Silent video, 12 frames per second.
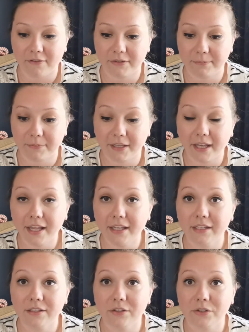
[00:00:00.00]
was
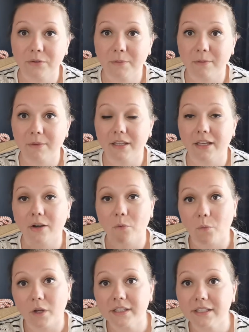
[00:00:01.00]
planning to do maybe like a
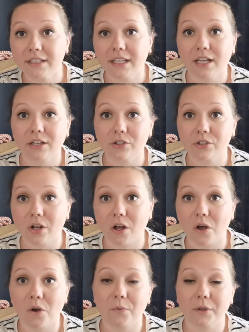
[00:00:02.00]
one skein
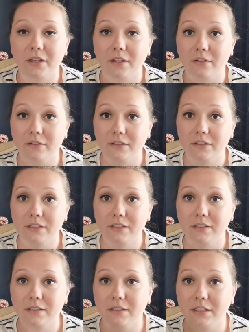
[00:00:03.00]
shawl with a little
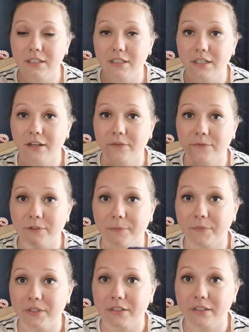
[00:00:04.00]
detail
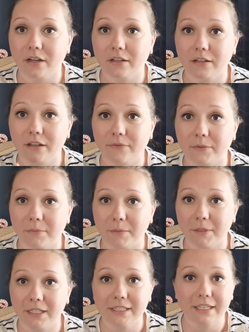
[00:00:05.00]
from the sock, from the
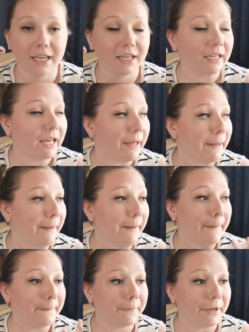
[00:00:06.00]
mini skein,
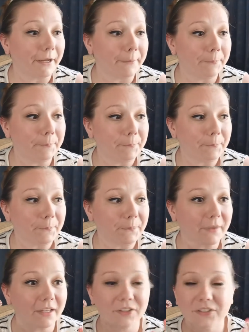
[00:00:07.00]
but
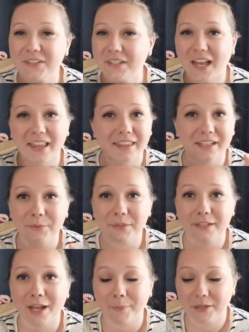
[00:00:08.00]
just nothing
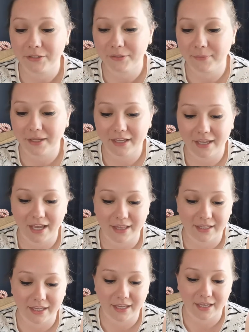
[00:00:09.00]
was coming to me.
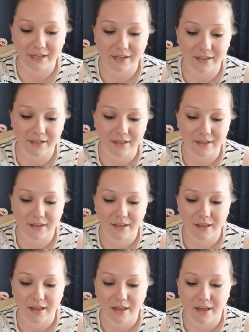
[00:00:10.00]
And then
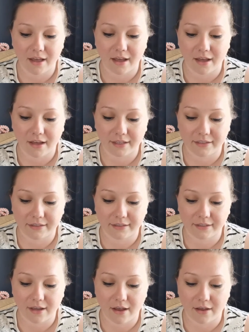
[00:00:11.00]
I
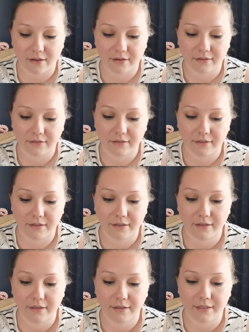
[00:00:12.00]
saw
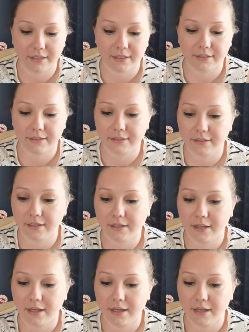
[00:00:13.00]
this,